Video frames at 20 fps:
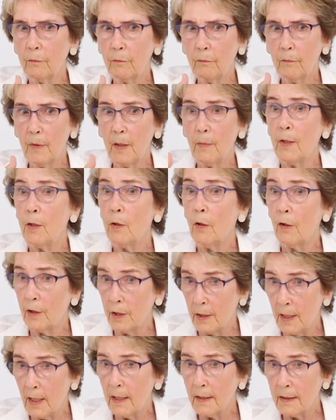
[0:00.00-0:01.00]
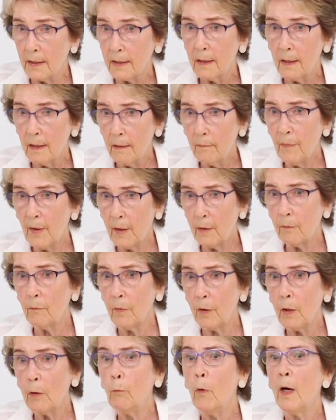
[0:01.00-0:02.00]
maybe not yet,
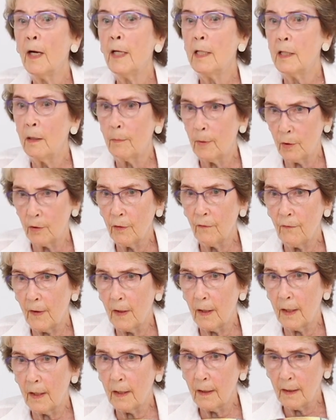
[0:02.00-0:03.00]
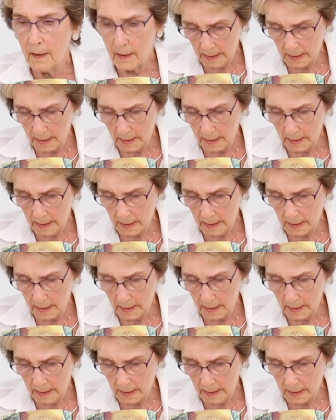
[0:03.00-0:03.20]
but worried about the fire.